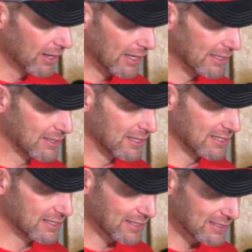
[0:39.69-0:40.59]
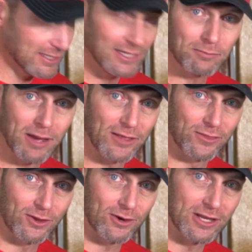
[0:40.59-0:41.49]
is the 16 by
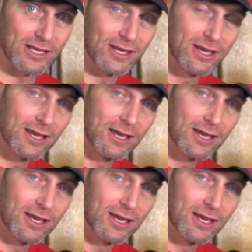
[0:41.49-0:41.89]
30